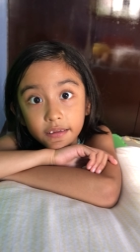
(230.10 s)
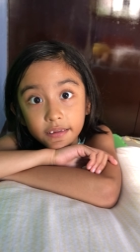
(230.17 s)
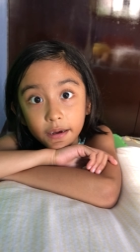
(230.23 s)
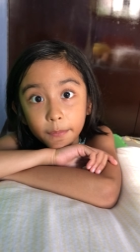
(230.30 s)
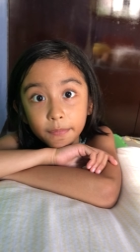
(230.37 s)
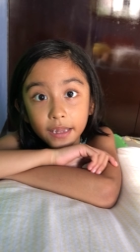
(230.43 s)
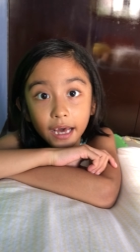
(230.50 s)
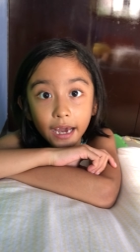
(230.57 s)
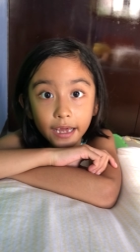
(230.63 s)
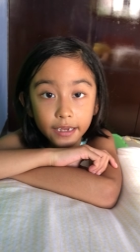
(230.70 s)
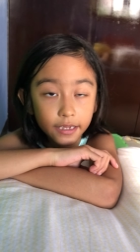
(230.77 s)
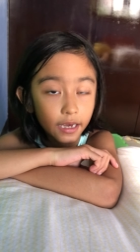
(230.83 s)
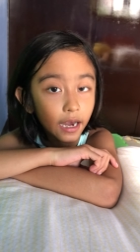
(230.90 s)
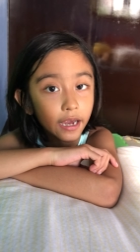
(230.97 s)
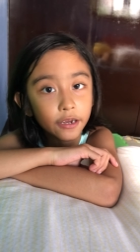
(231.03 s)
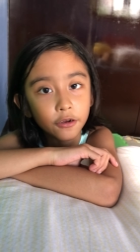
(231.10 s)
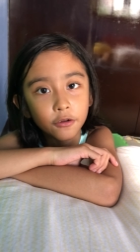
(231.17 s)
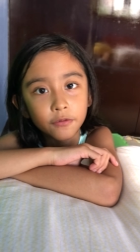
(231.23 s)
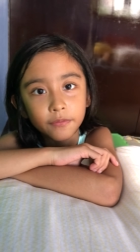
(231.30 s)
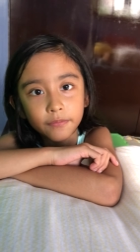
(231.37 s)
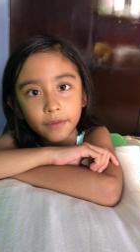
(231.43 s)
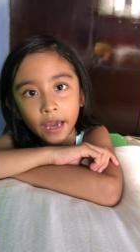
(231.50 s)
some land,
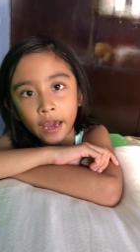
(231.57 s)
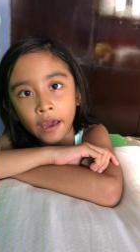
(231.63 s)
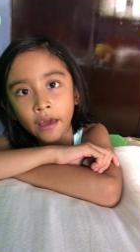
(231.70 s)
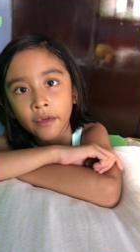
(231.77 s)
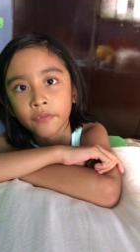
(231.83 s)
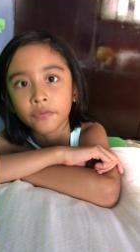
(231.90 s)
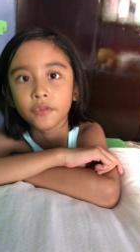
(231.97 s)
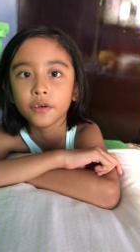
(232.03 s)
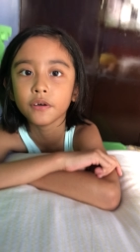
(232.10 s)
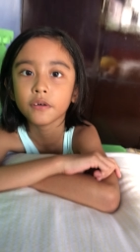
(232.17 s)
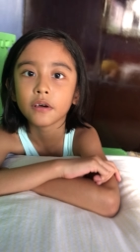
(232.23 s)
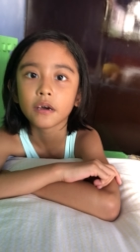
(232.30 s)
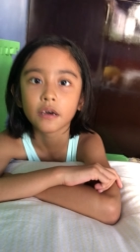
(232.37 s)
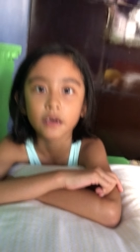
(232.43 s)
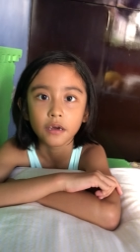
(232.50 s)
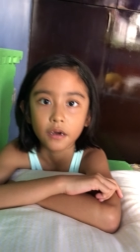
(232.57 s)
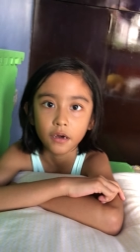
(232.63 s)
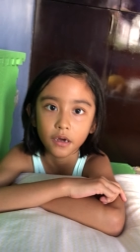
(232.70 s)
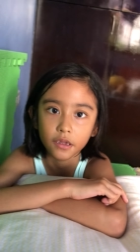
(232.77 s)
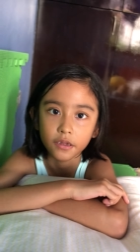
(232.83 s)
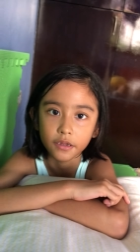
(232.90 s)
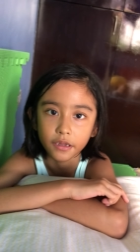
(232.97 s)
and and
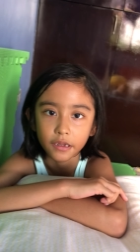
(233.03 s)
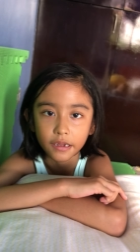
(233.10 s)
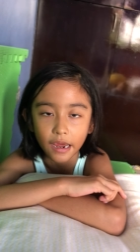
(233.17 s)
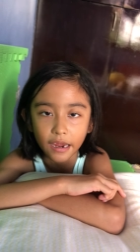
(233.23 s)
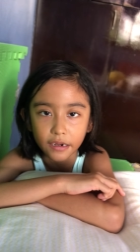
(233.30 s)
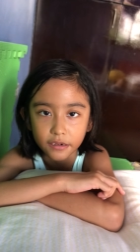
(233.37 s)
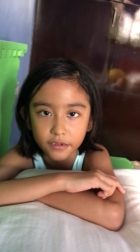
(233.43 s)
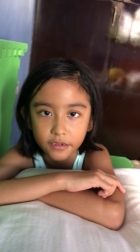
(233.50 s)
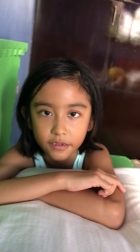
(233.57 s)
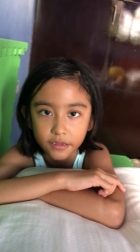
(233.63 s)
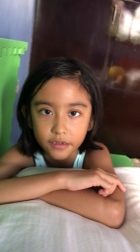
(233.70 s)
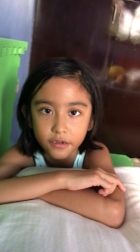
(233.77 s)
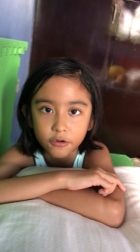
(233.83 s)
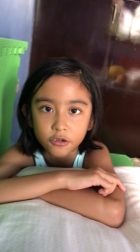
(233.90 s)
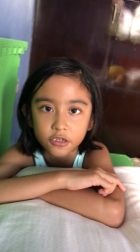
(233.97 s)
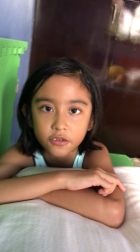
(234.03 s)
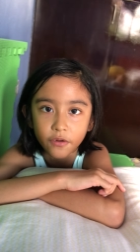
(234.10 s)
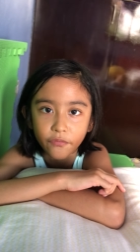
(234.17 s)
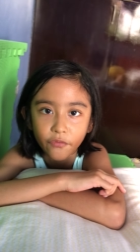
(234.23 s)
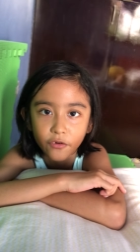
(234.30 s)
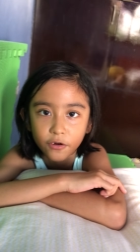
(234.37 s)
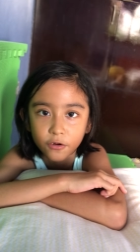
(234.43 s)
the, and
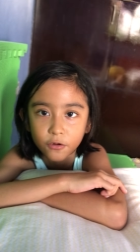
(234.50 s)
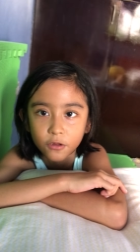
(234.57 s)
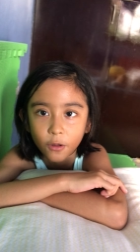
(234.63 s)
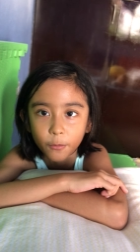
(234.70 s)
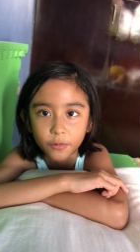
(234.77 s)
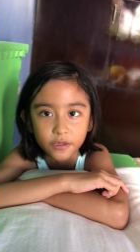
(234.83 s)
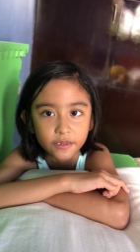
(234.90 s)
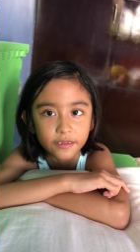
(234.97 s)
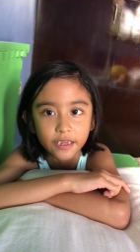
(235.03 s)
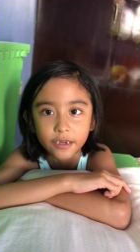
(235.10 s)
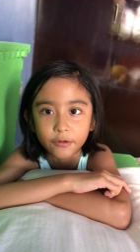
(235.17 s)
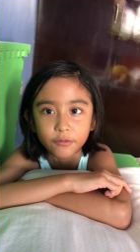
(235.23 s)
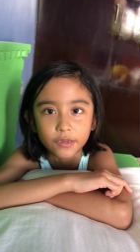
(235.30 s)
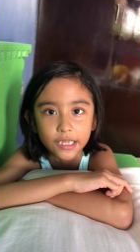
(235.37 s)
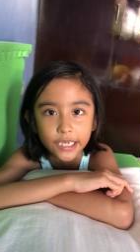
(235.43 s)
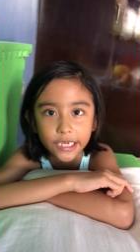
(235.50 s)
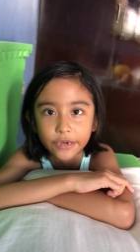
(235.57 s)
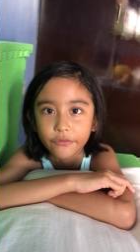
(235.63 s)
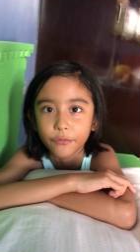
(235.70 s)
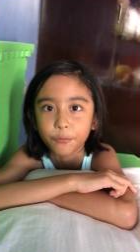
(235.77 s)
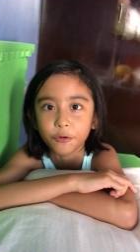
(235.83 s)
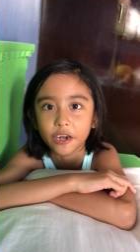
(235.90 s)
Christopher Columbus didn't really
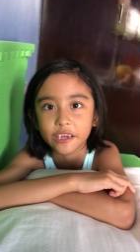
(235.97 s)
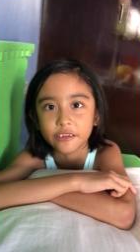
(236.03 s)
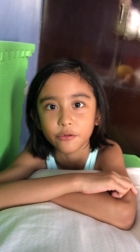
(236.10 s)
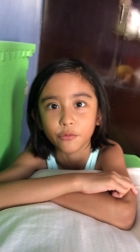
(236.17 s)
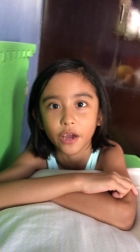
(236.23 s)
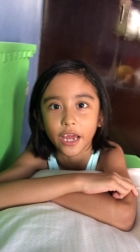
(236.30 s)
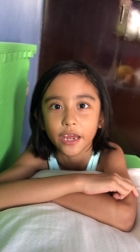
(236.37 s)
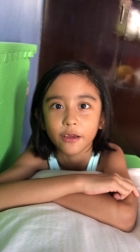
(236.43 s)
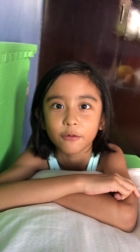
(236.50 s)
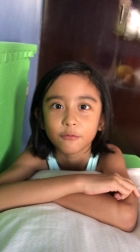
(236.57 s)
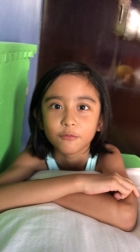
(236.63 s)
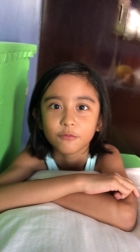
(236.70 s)
give a price. Okay.